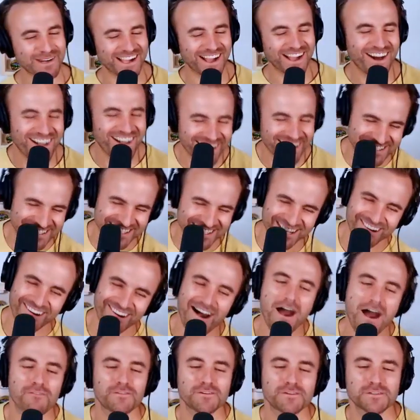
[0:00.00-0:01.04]
also
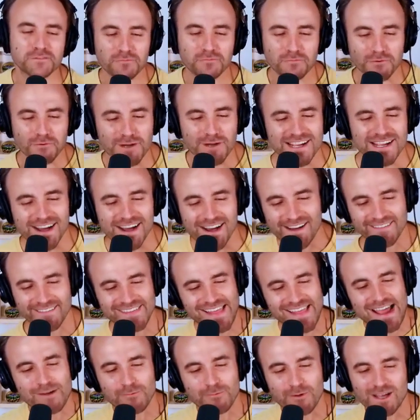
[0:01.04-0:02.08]
offers free
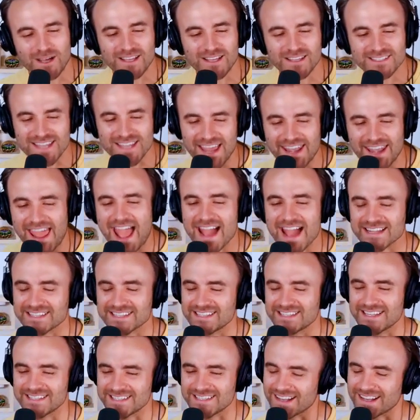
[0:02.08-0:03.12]
online wills and
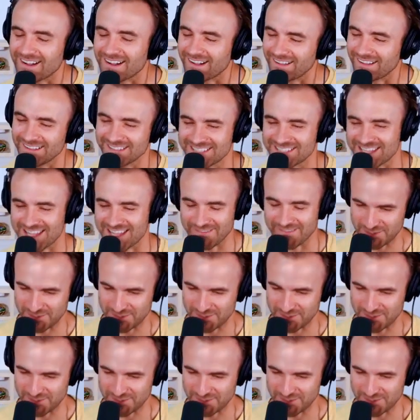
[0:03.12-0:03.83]
access to college savings